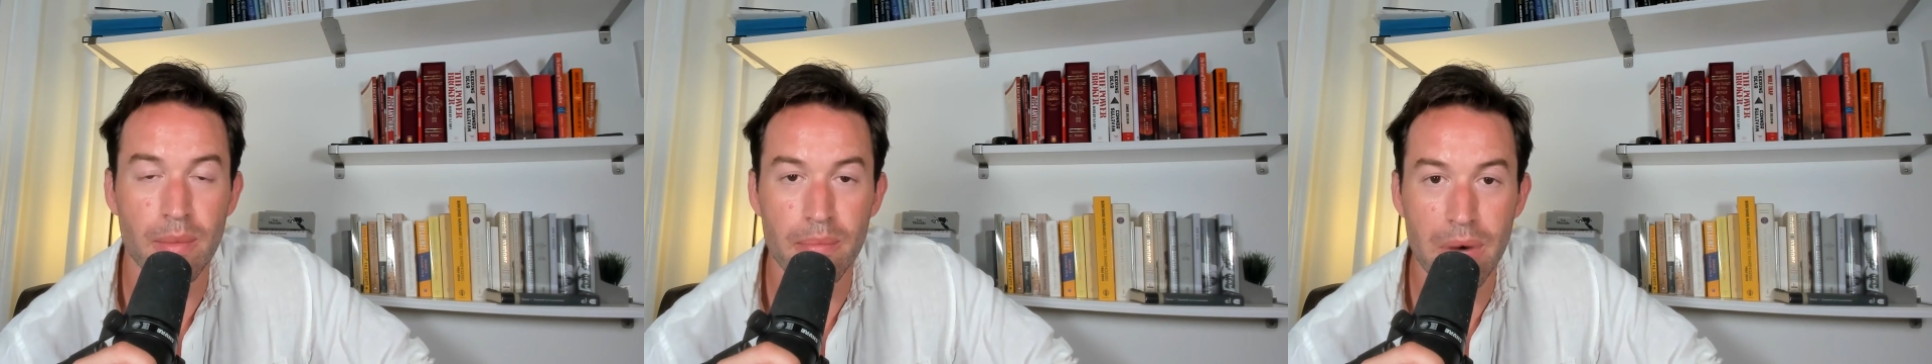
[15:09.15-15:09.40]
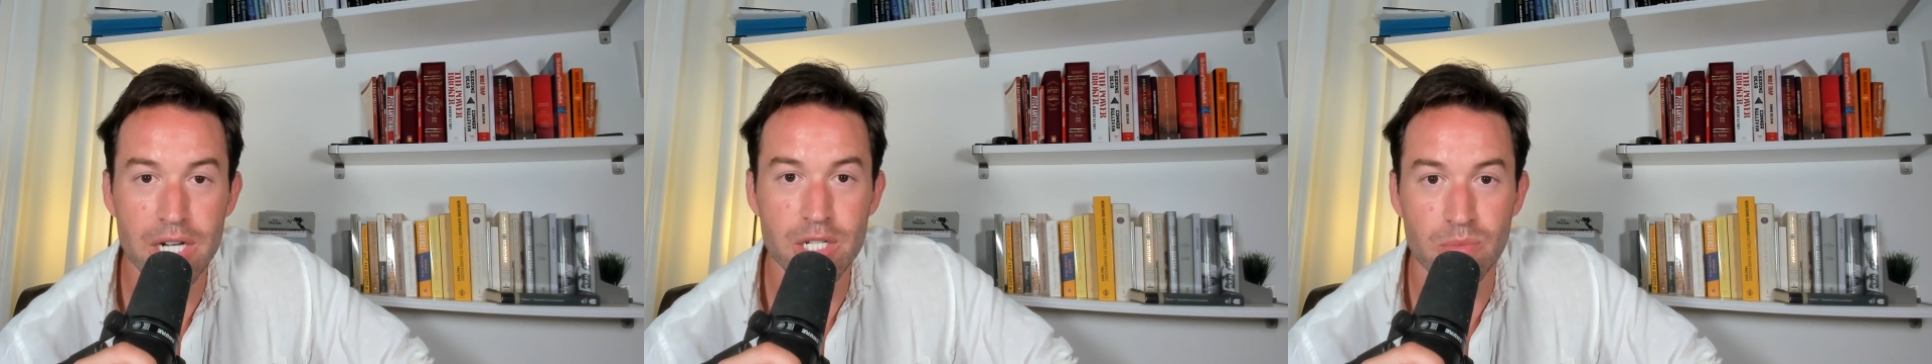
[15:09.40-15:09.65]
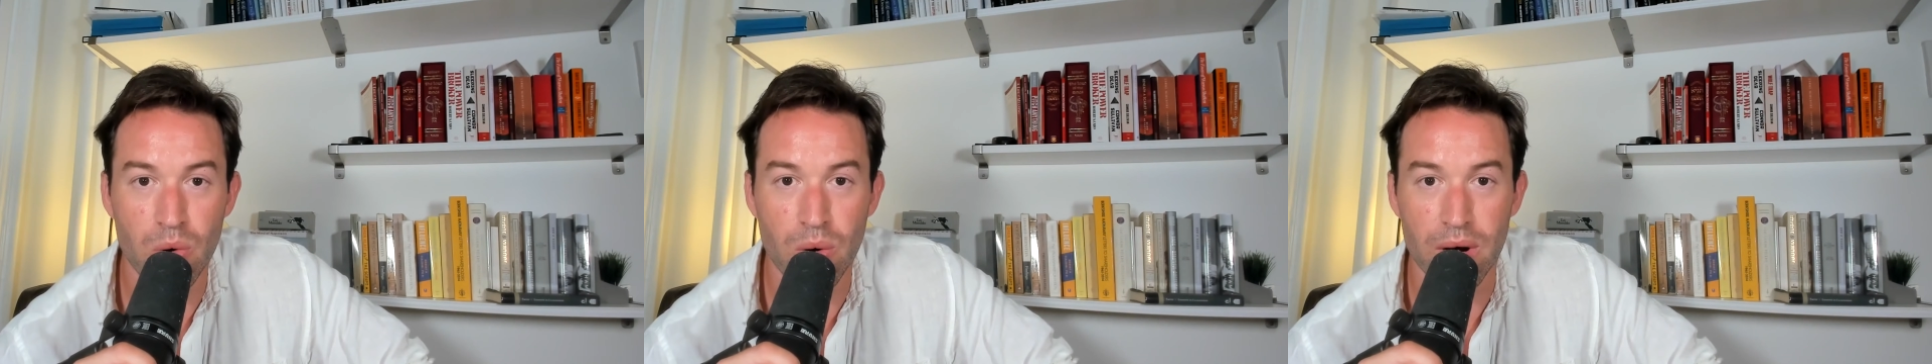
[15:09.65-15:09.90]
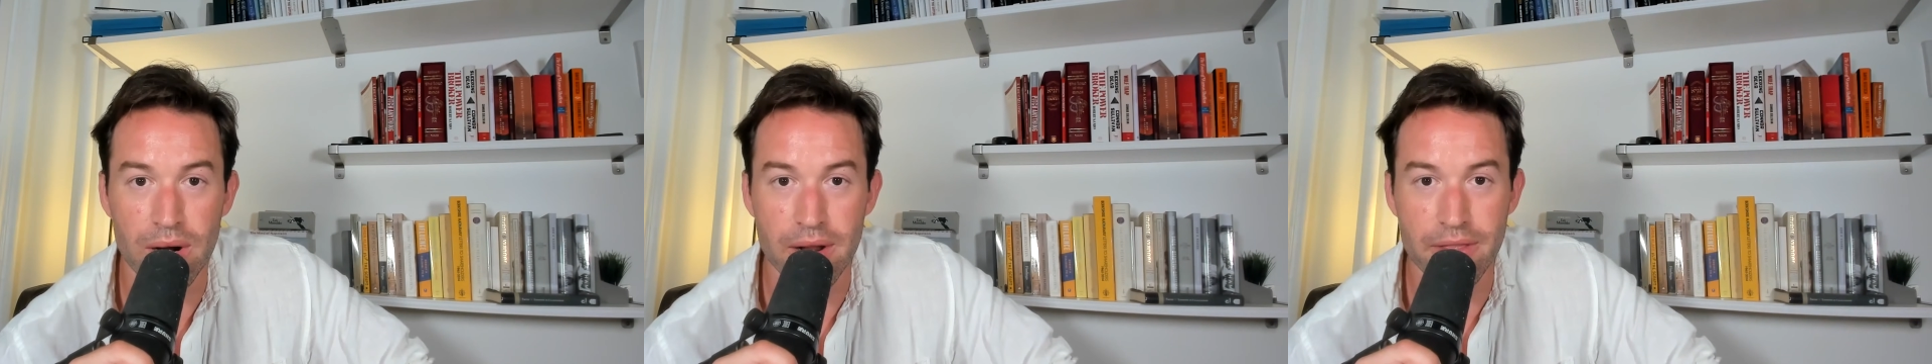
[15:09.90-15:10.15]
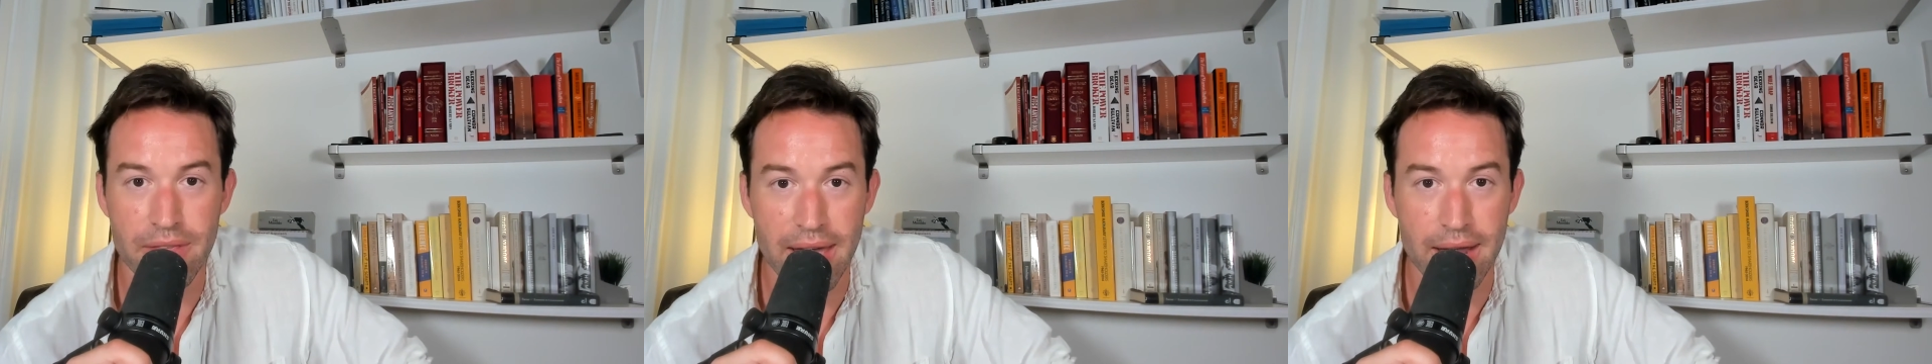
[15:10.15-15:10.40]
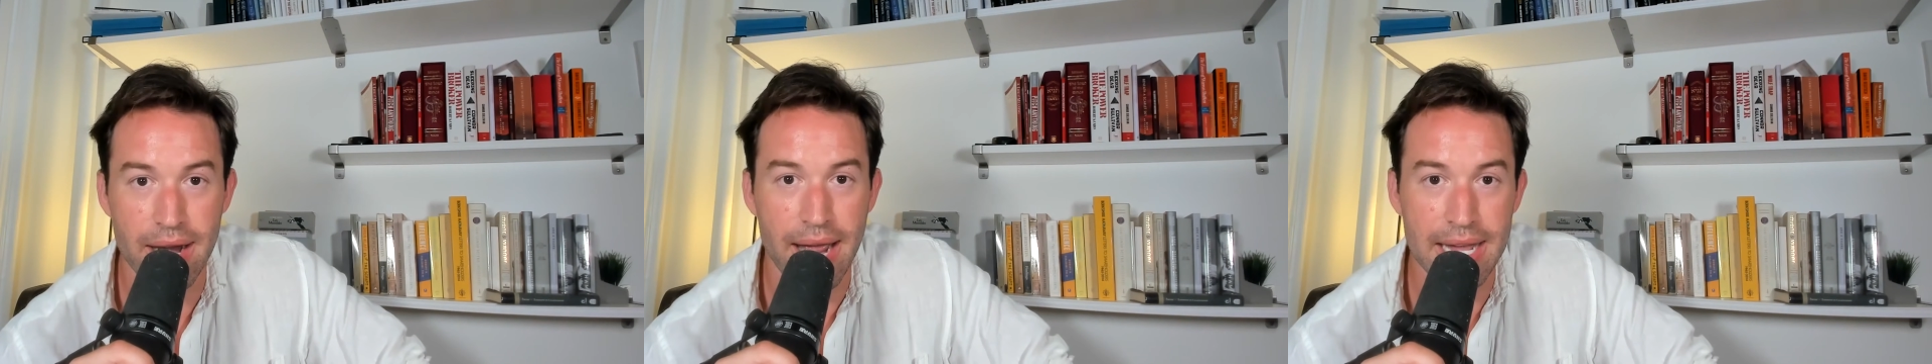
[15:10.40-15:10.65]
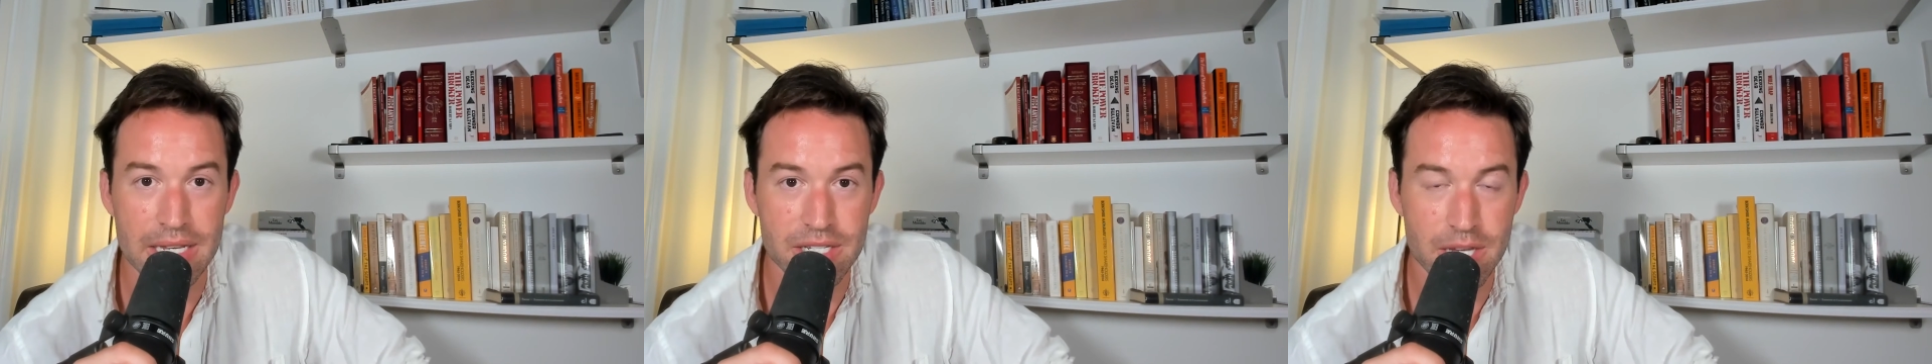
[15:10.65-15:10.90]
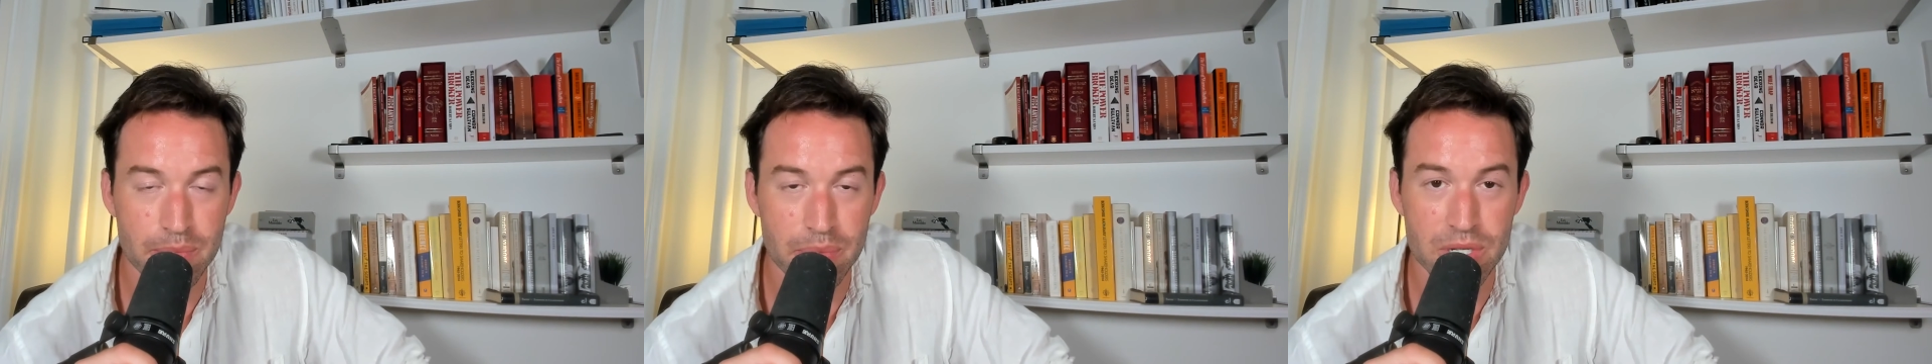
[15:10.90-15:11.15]
much more than a
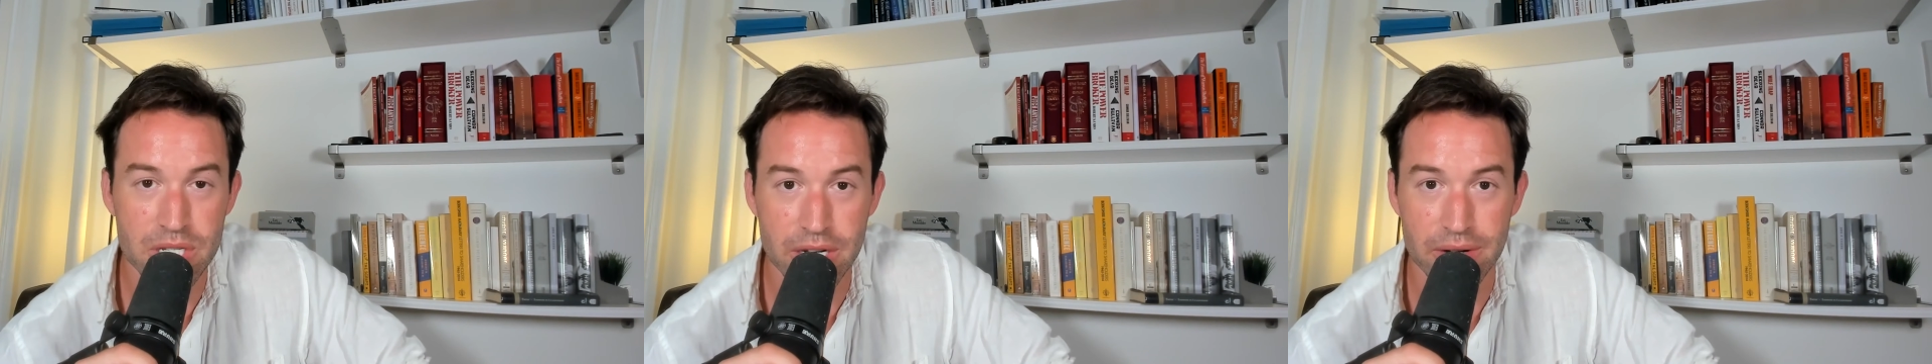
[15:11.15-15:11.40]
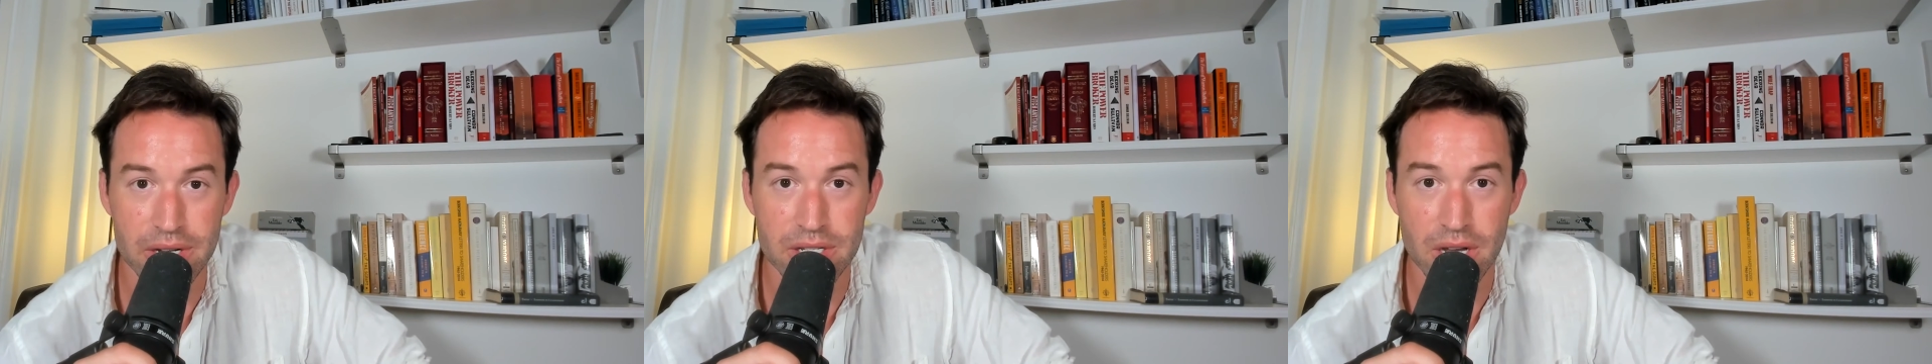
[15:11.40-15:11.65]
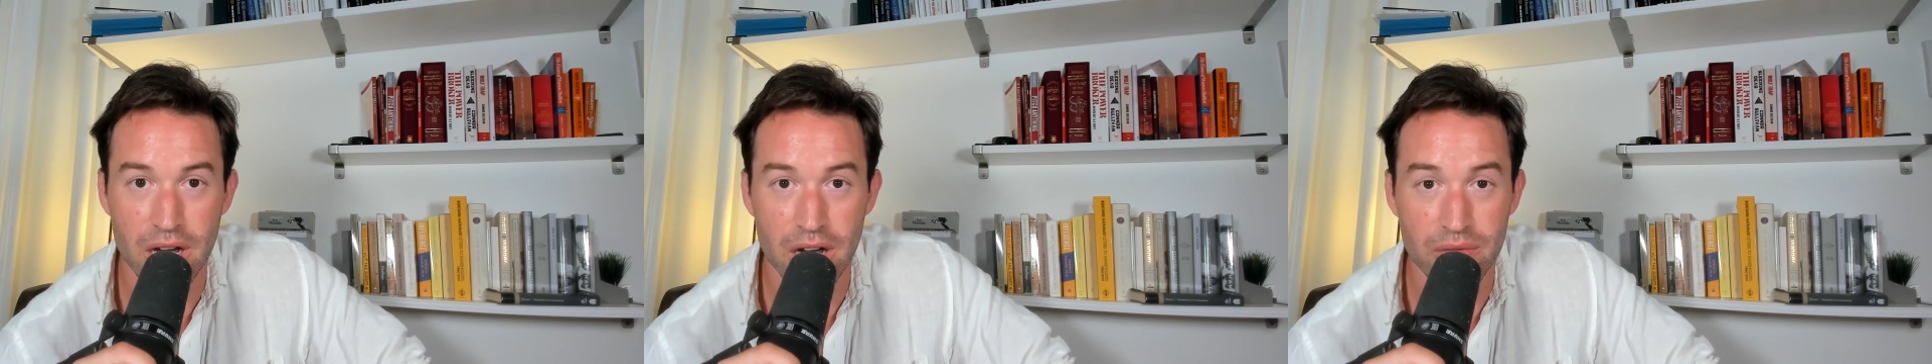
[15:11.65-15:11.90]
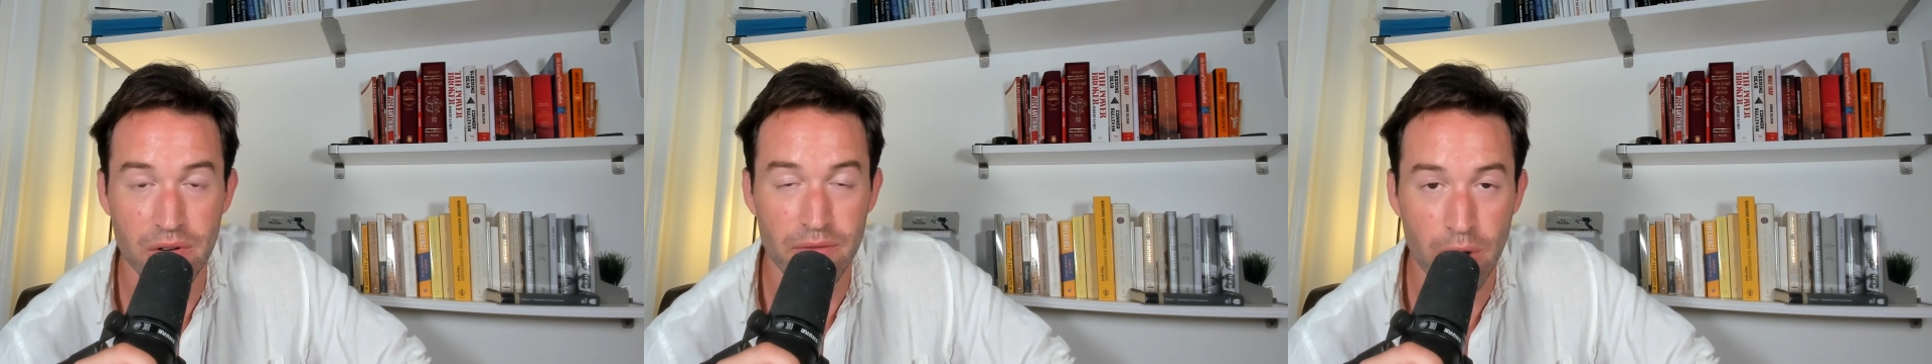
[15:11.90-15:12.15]
simple series of